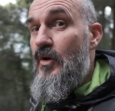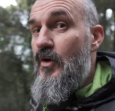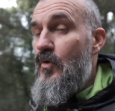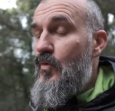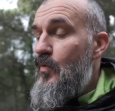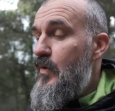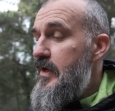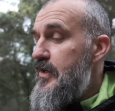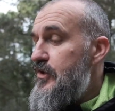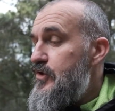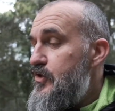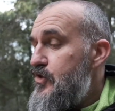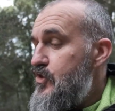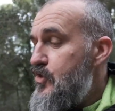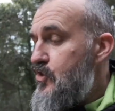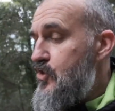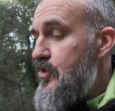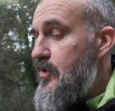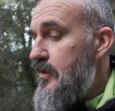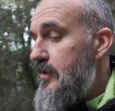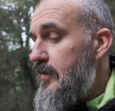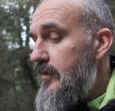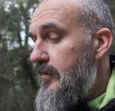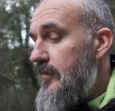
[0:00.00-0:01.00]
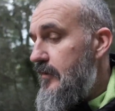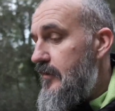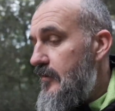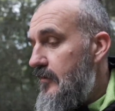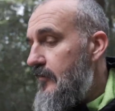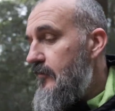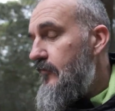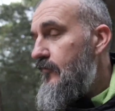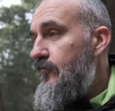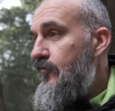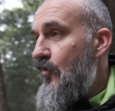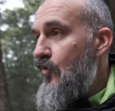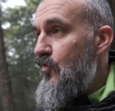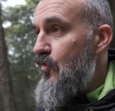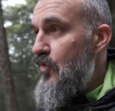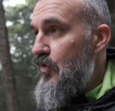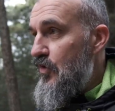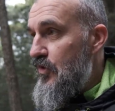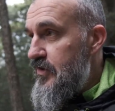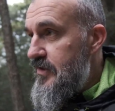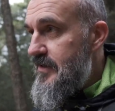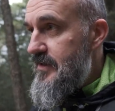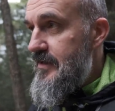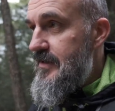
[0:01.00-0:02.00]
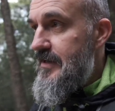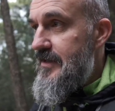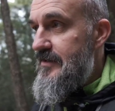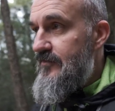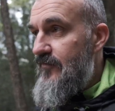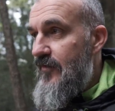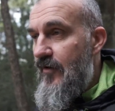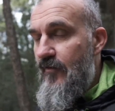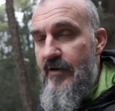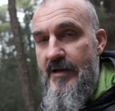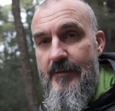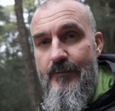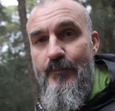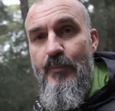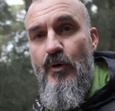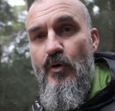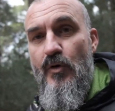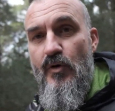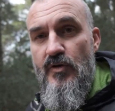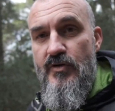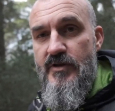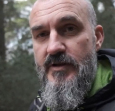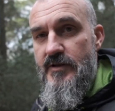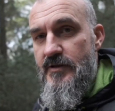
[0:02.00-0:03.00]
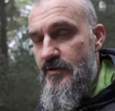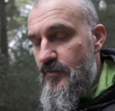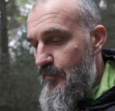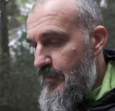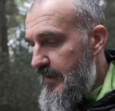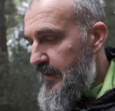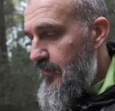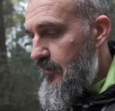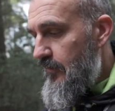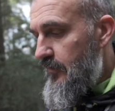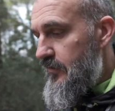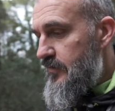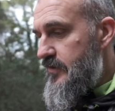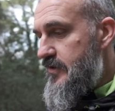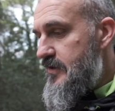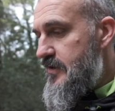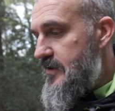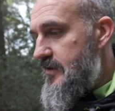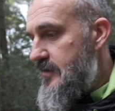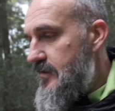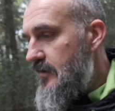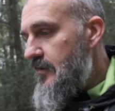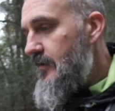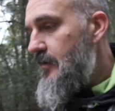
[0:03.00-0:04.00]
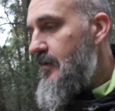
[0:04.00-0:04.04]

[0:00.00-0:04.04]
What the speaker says: which for us is very important because